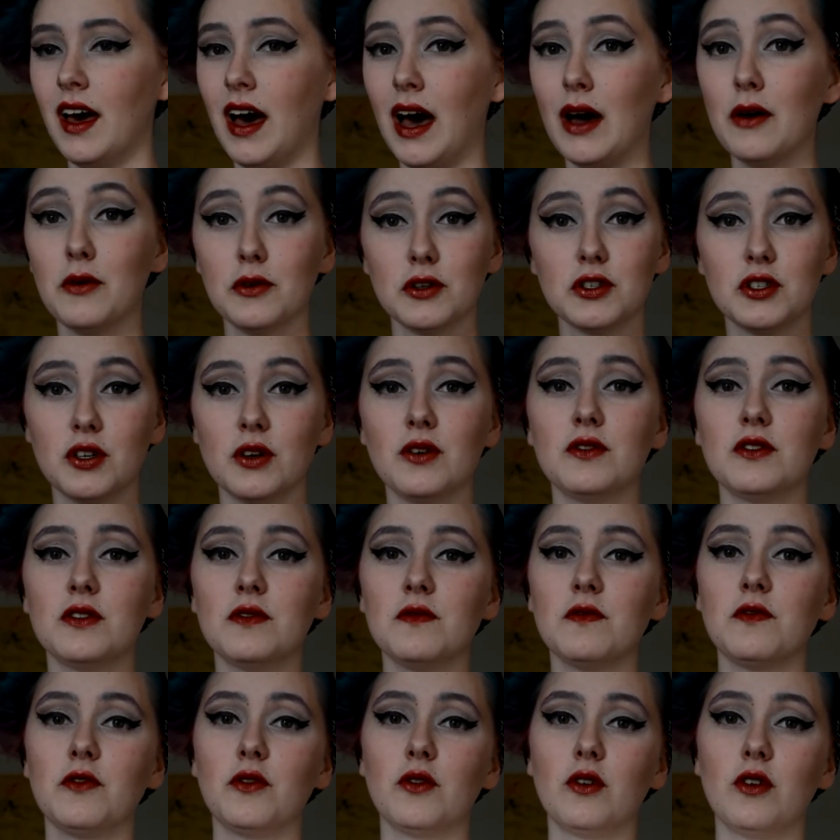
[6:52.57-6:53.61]
I was
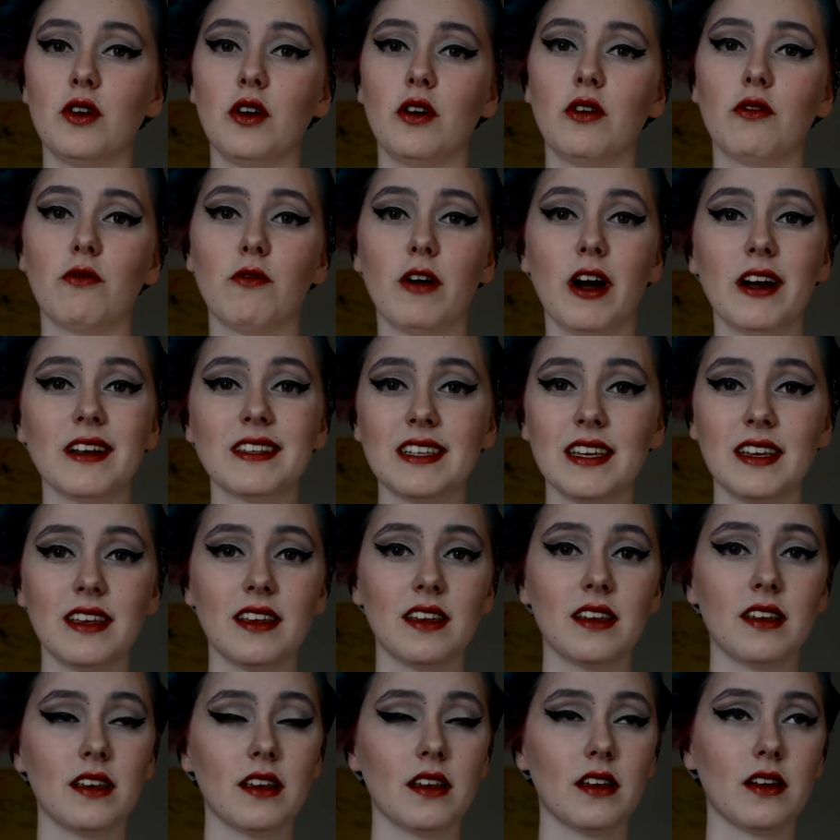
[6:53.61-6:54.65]
chosen for a
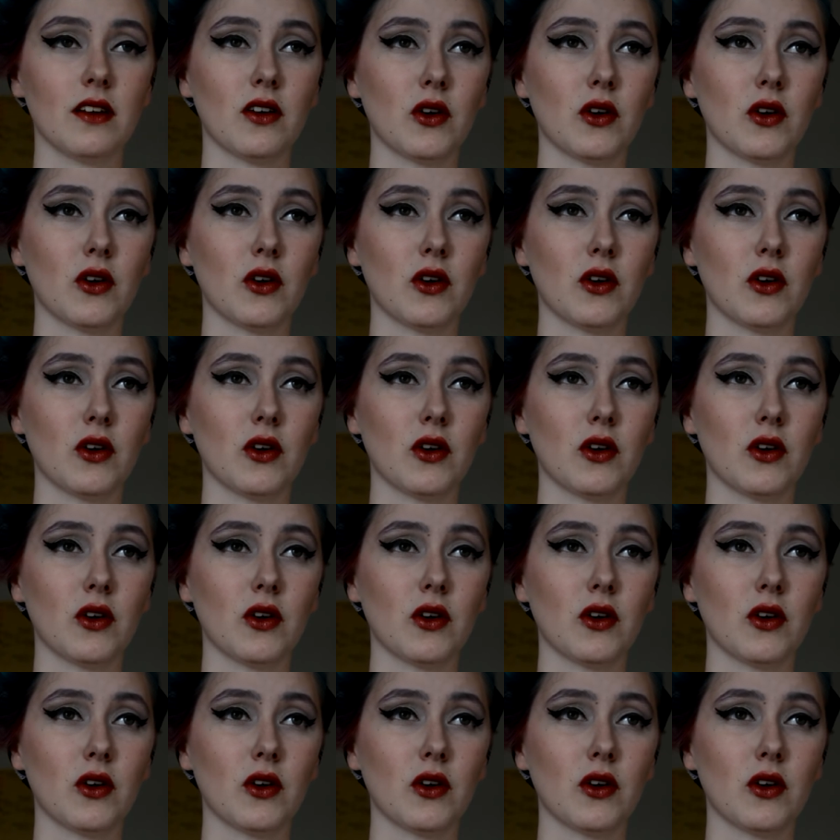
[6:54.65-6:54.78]
writing